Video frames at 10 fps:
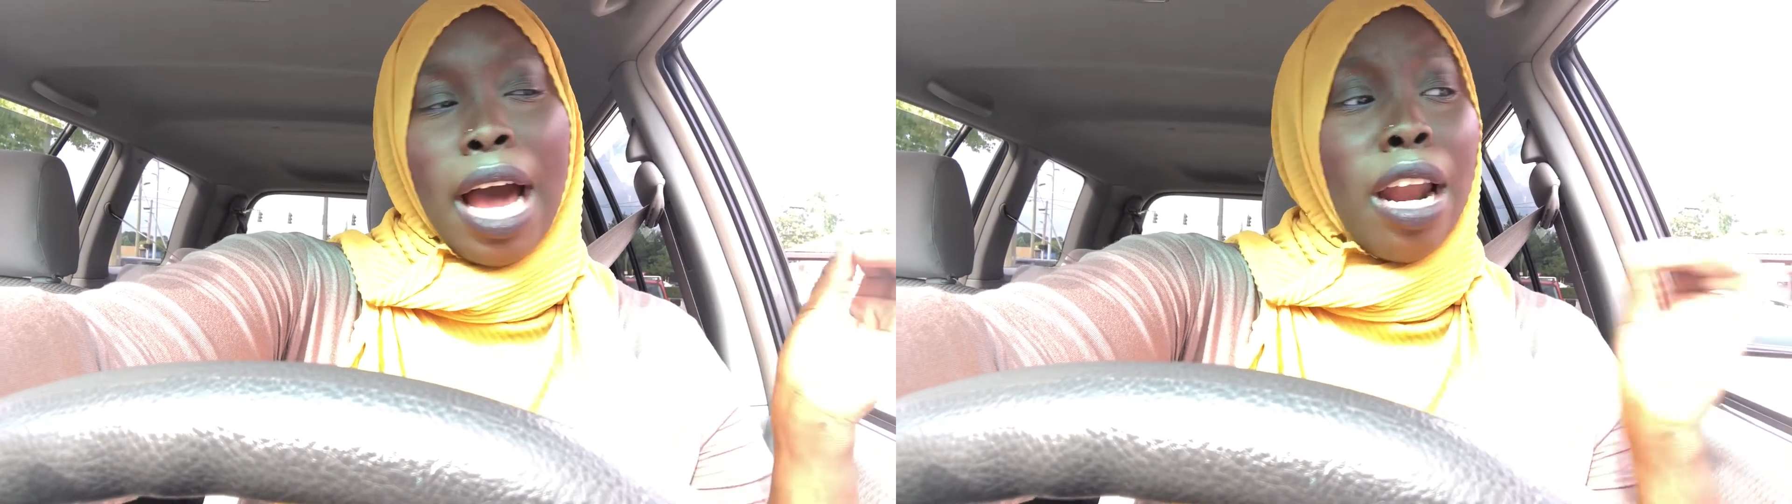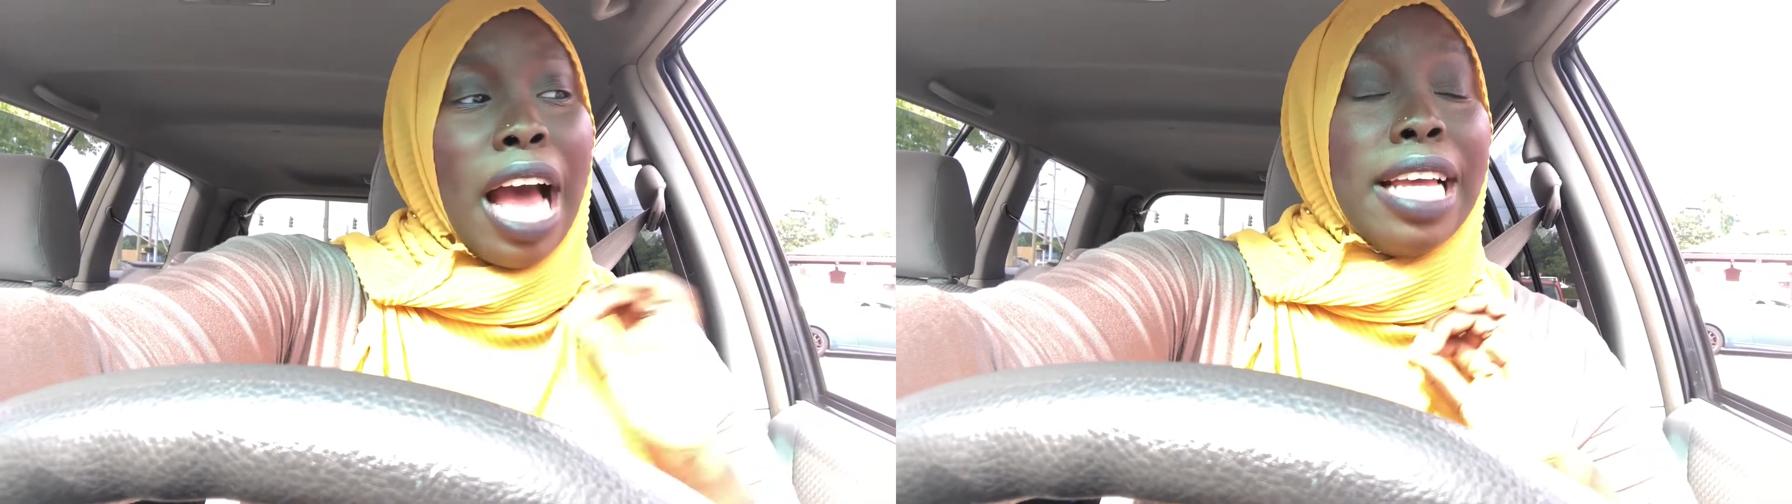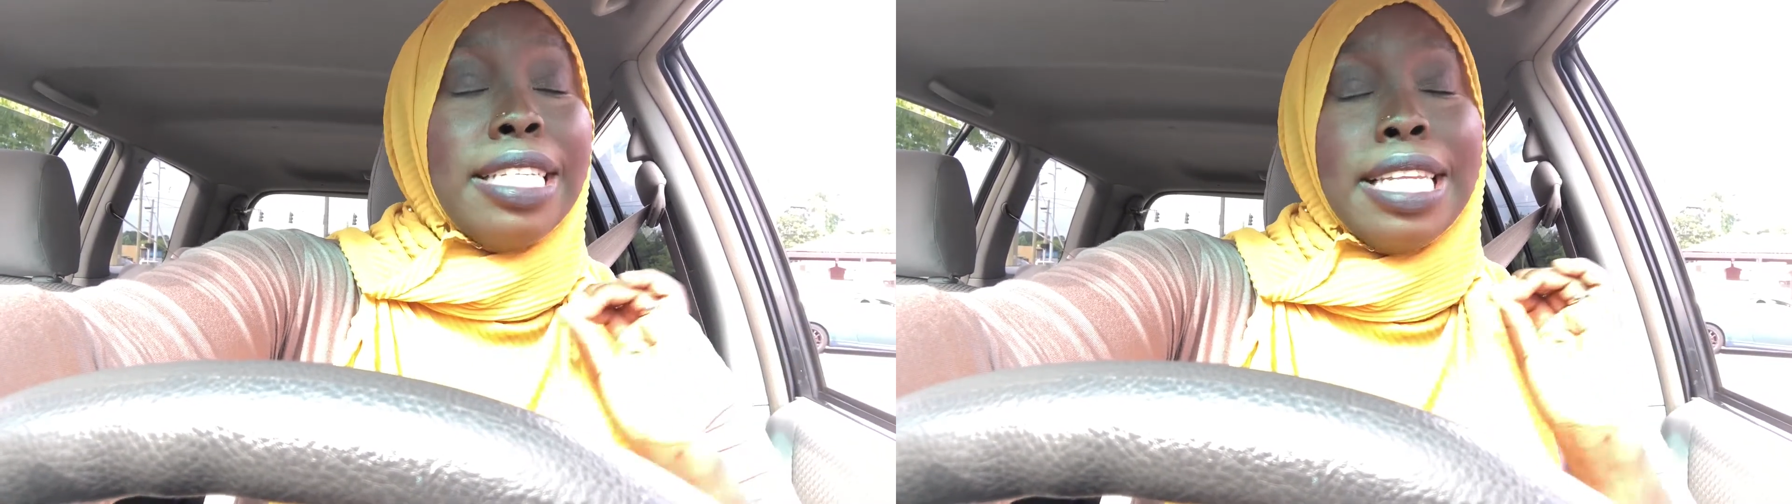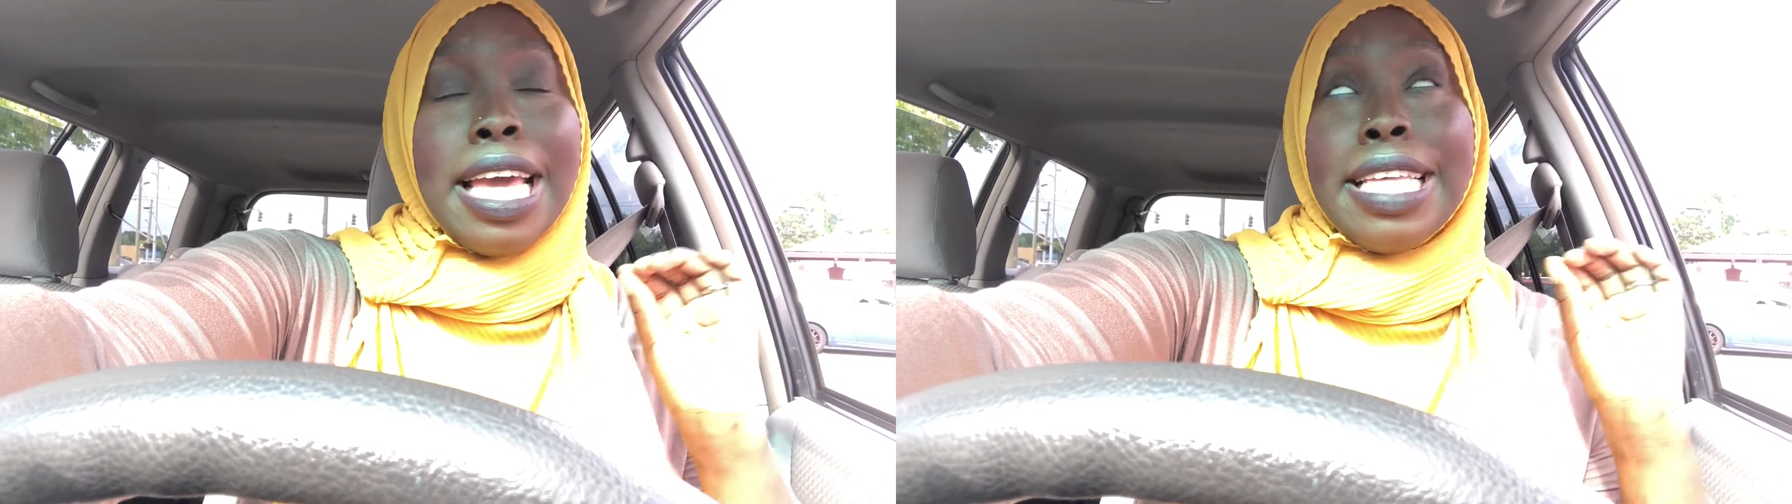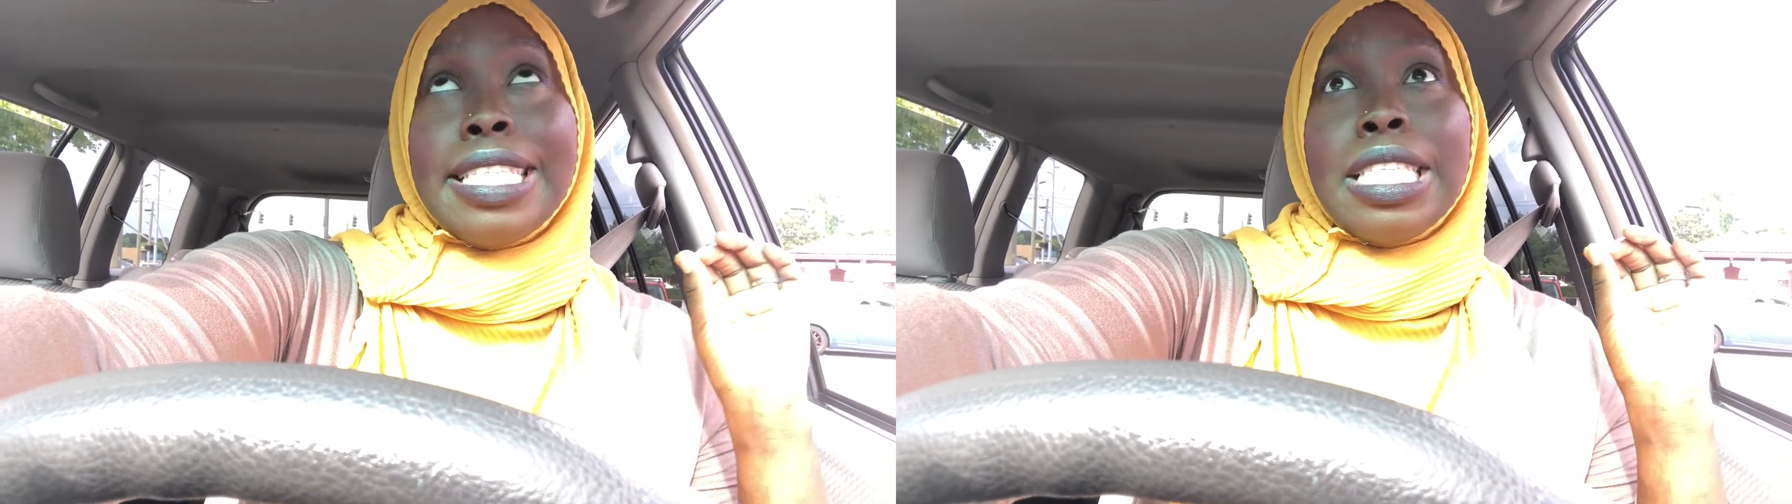I
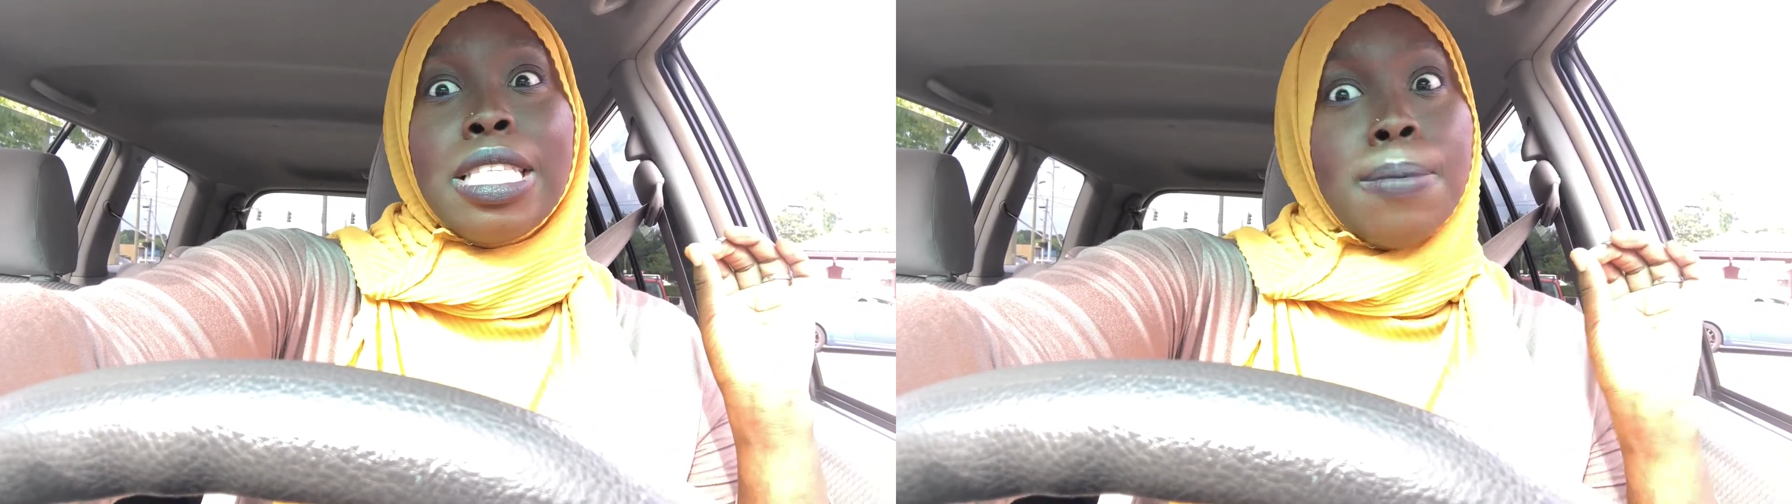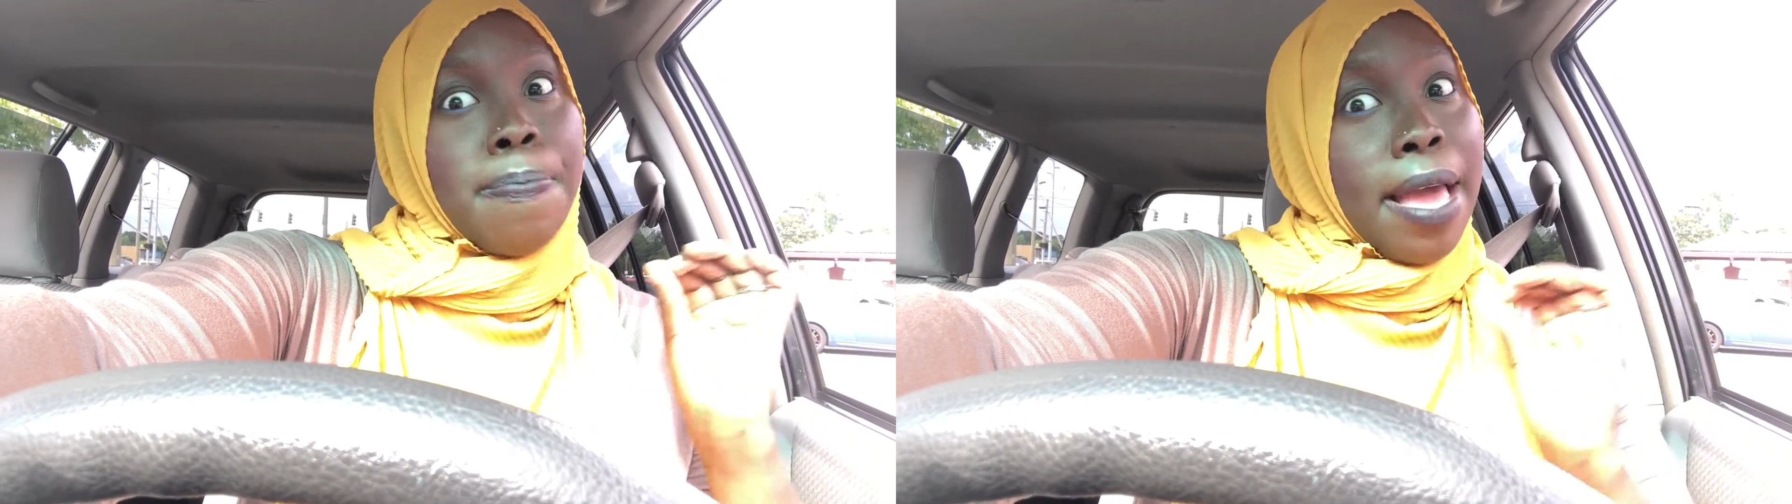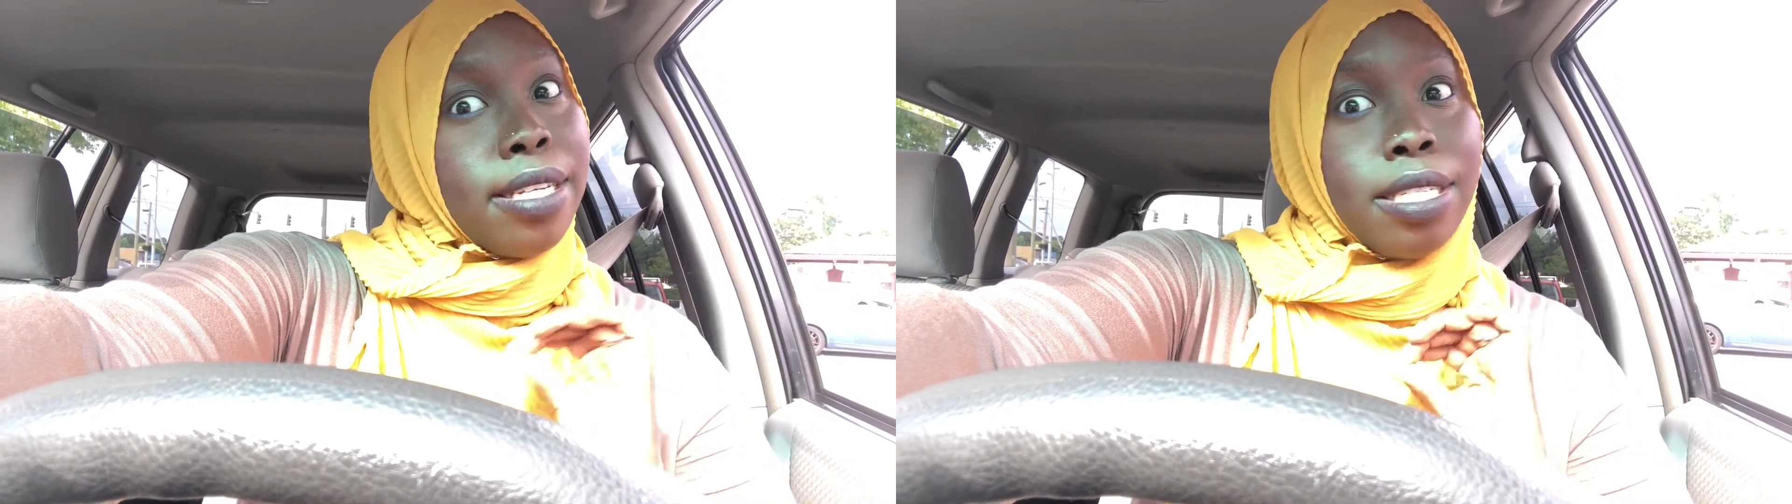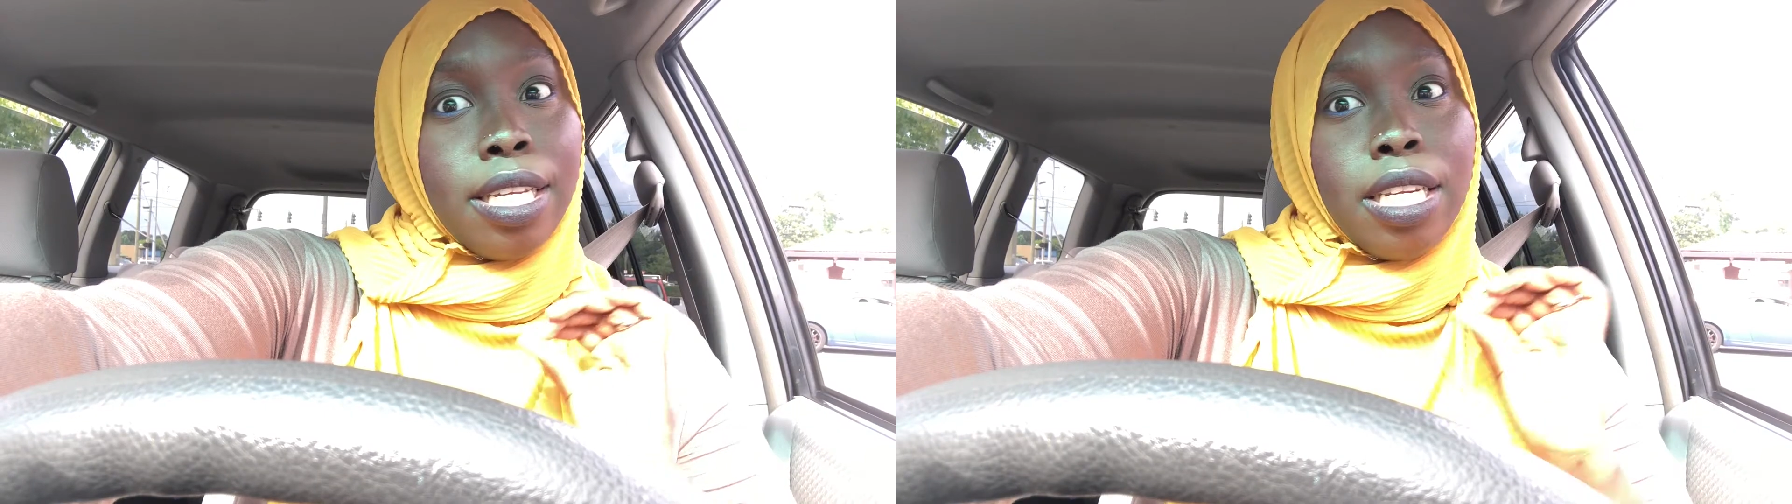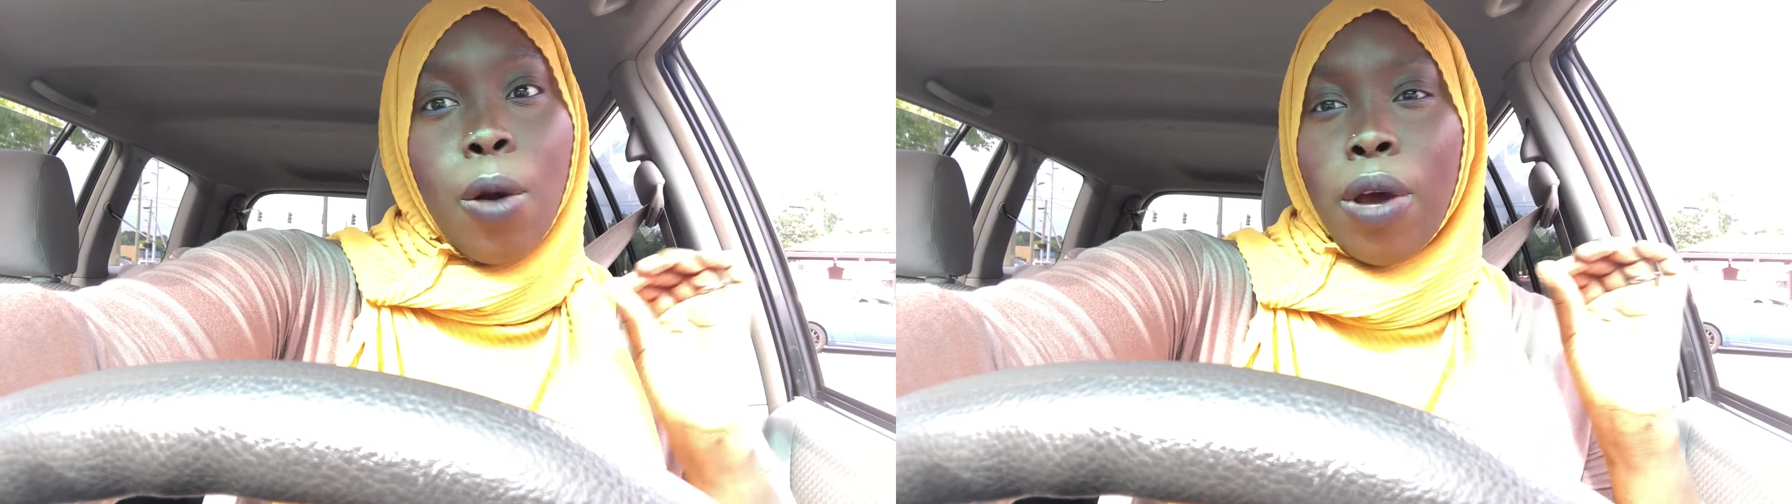
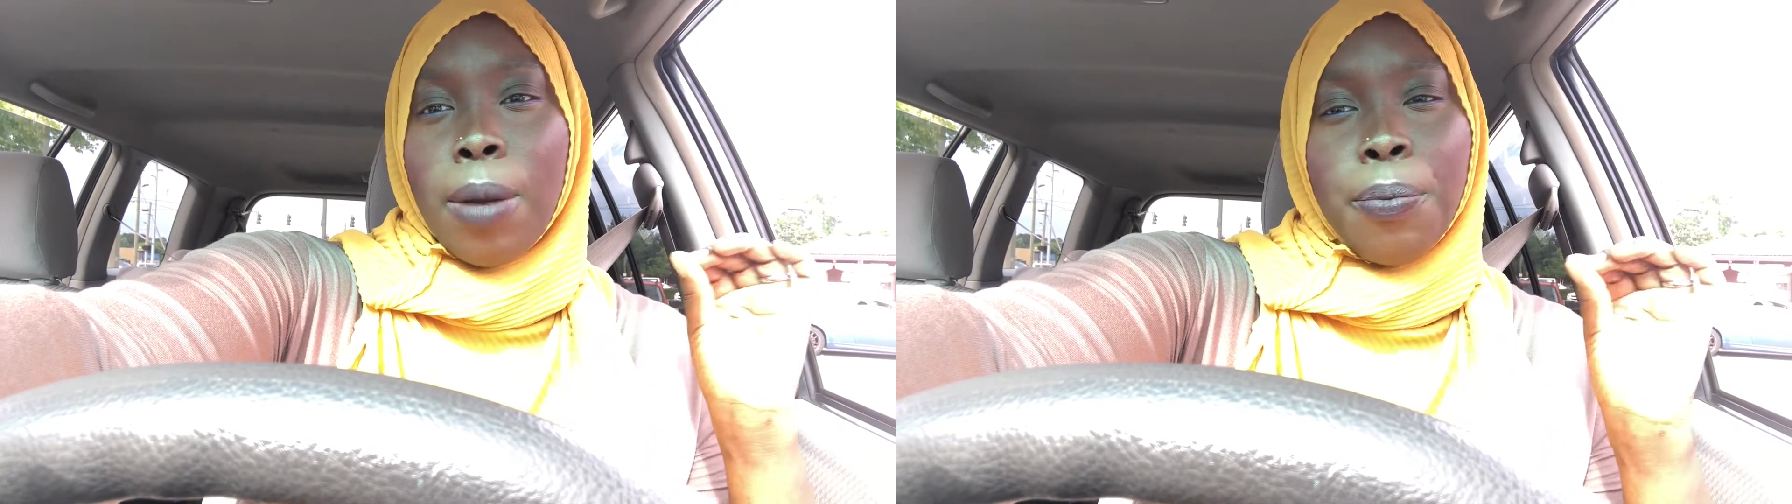especially don't wanna